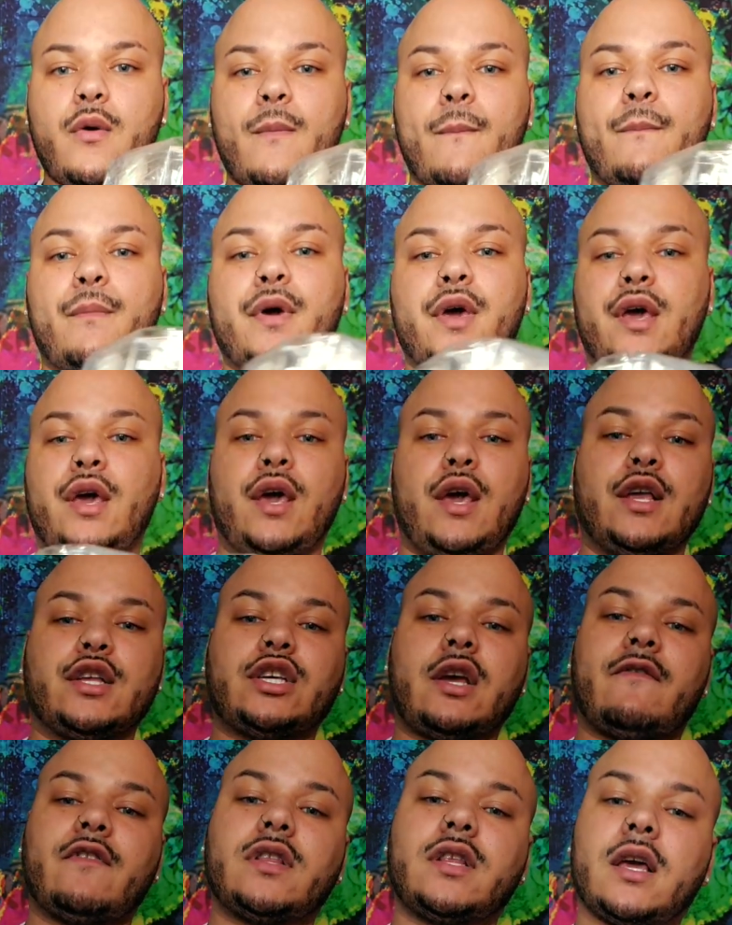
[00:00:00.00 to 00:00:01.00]
Bitch,
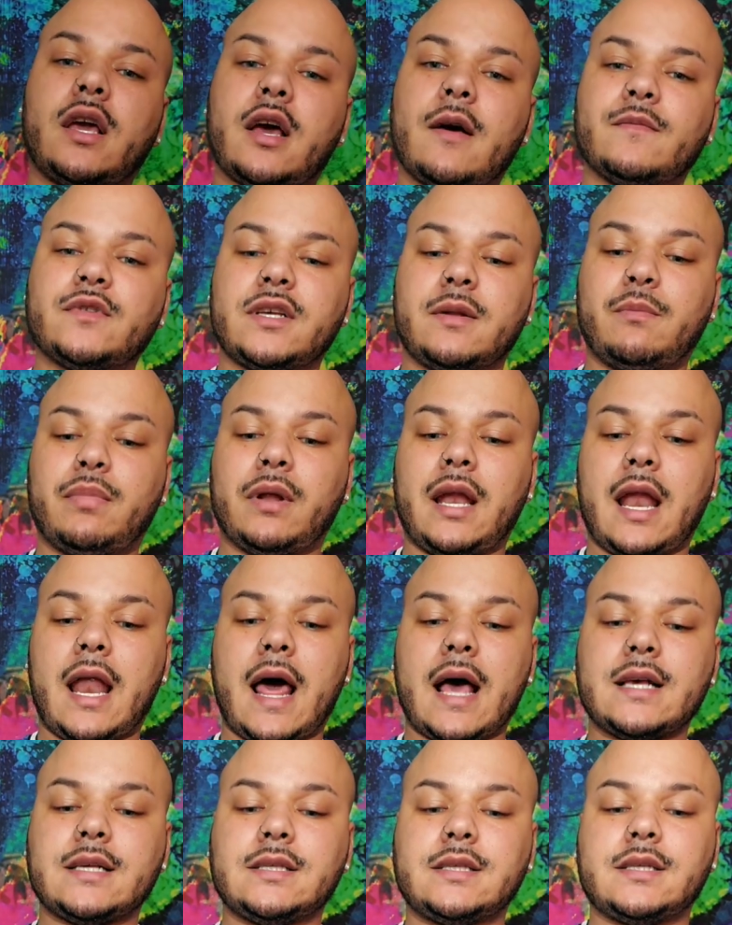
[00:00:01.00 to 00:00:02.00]
everything comes in
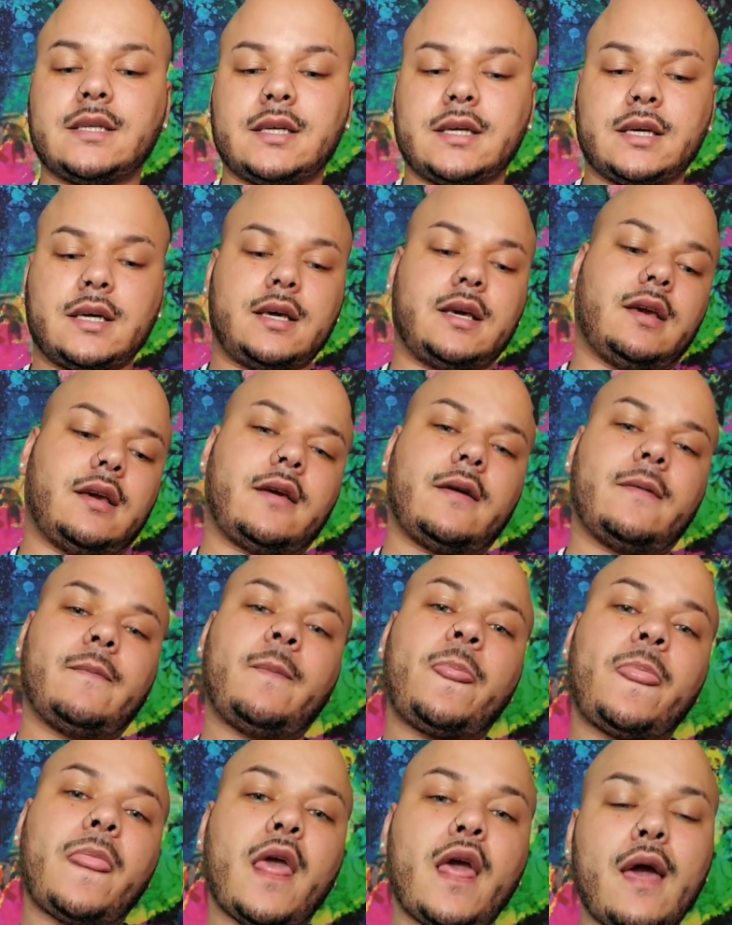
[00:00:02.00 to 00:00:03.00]
plastic.
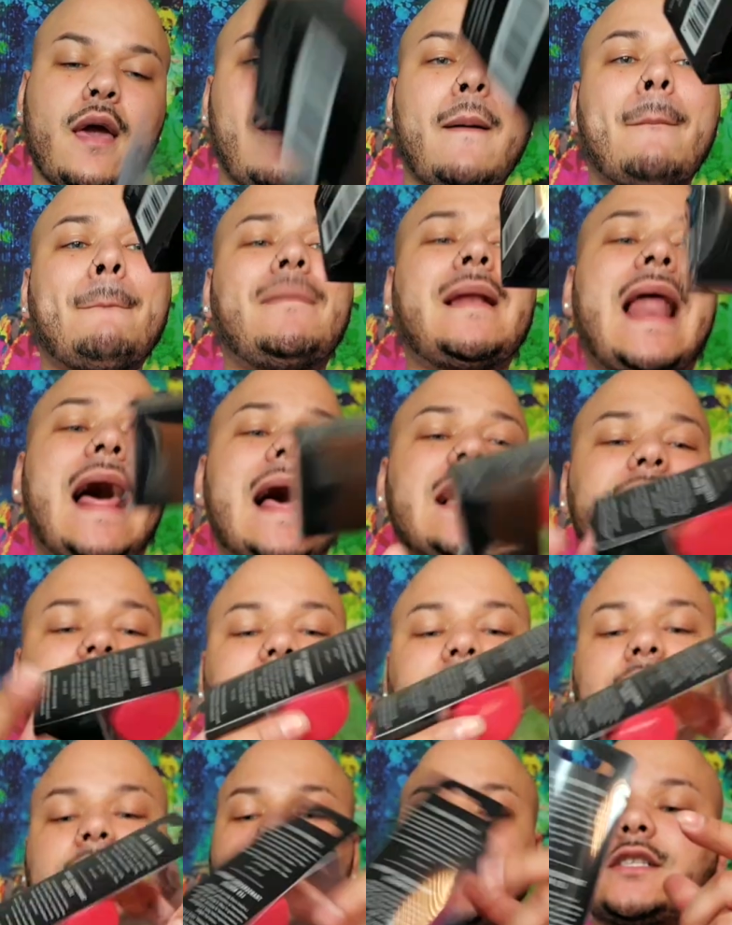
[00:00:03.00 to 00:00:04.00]

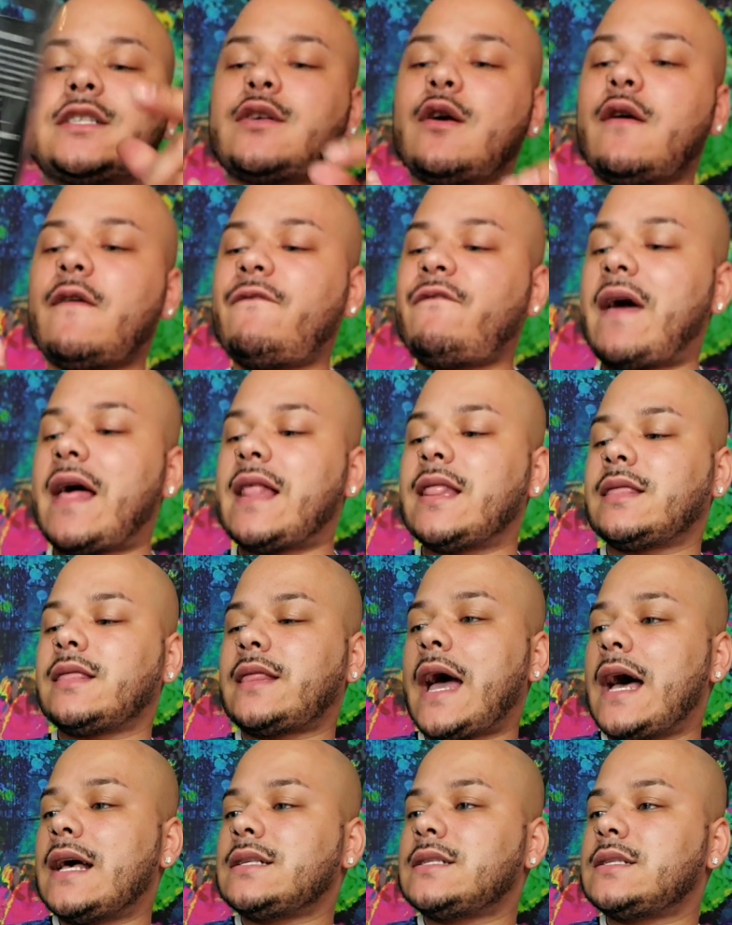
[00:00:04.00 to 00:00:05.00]
Plastic, so
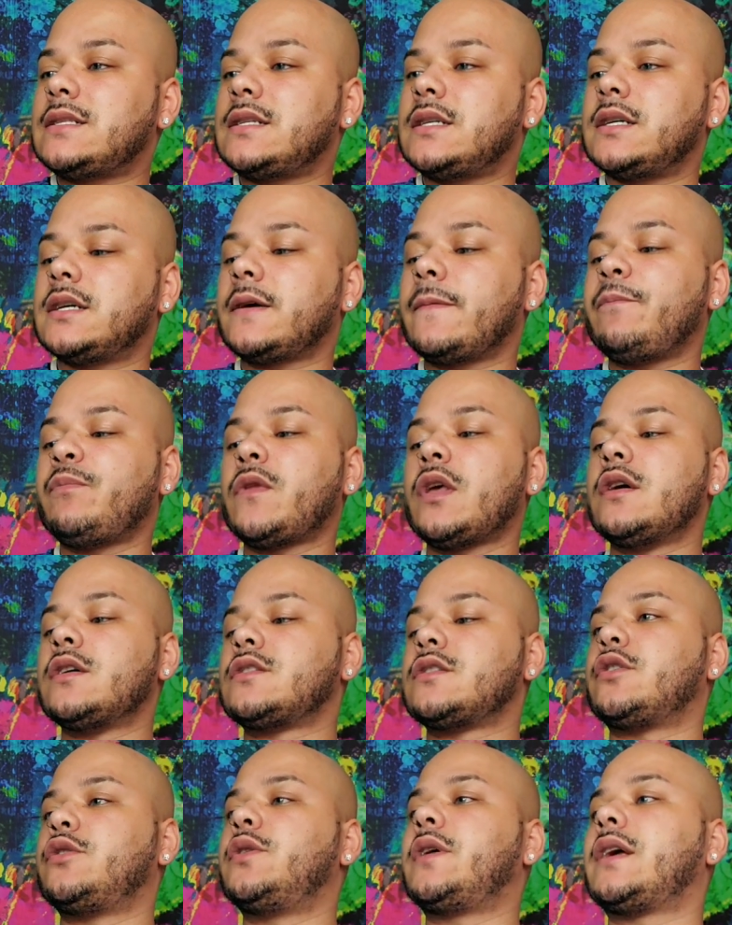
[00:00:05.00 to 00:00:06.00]
fantastic.
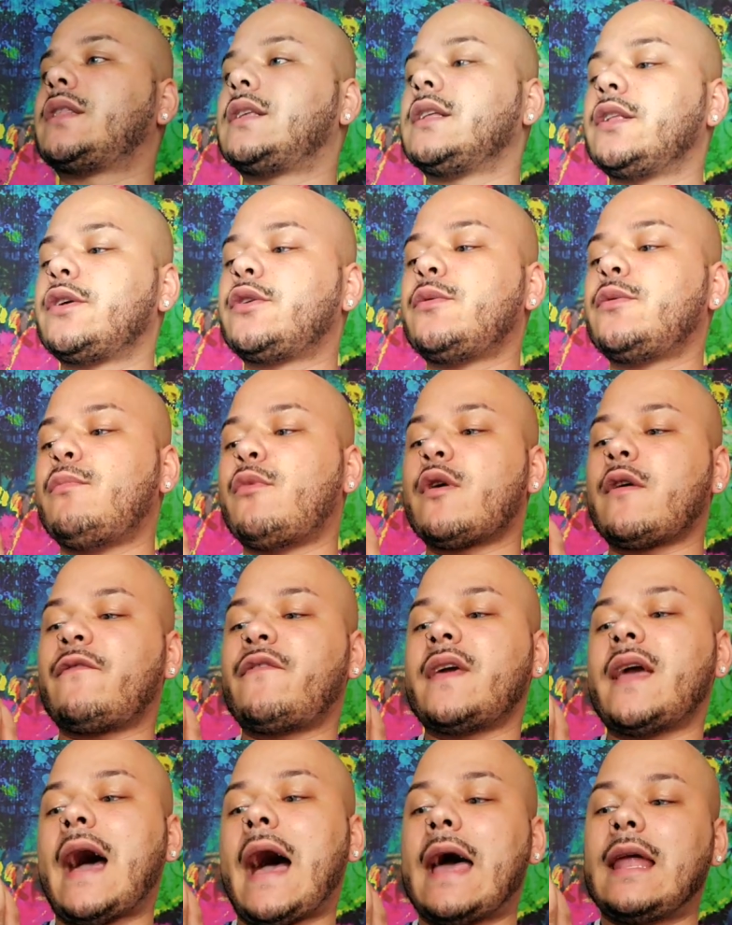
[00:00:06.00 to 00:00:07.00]
So you get the little
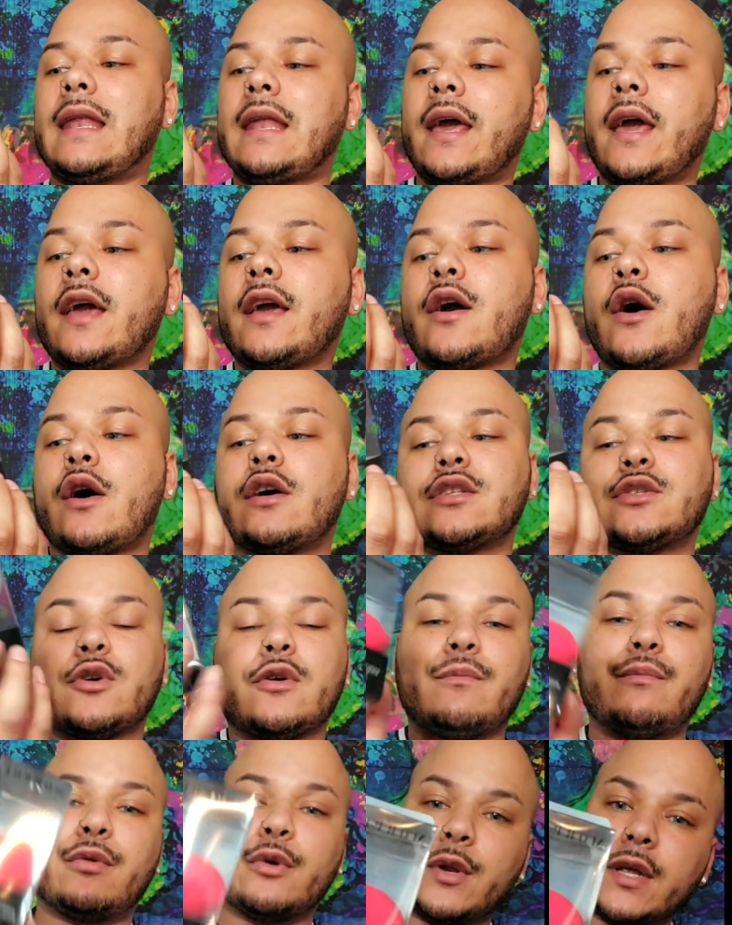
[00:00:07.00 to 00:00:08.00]
Morphe Highlight and Contour
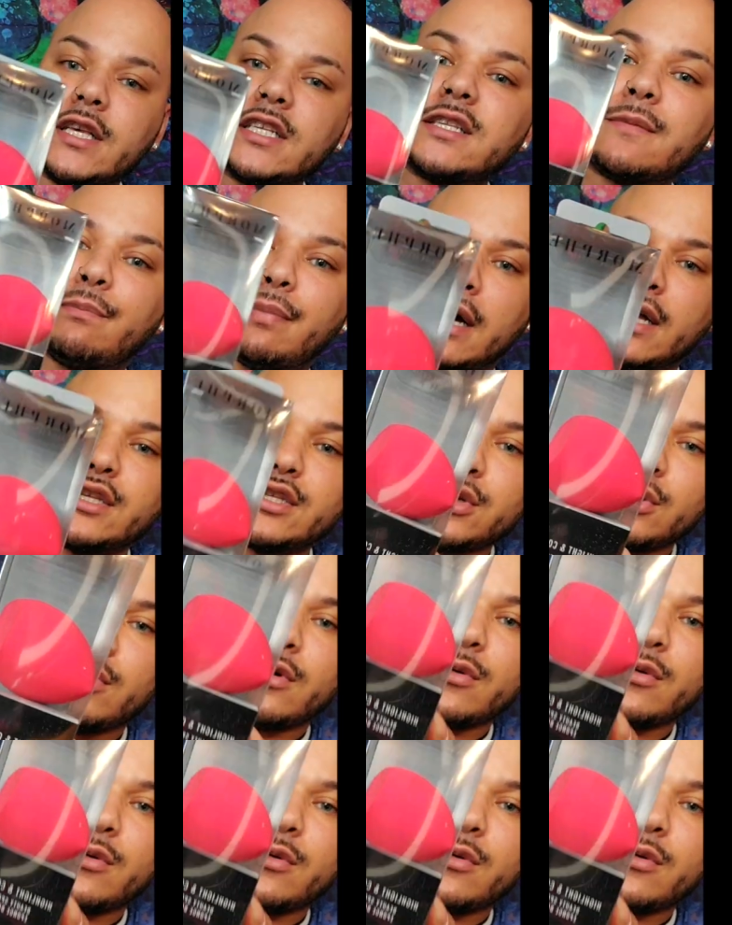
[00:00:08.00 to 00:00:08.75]
Beauty Sponge or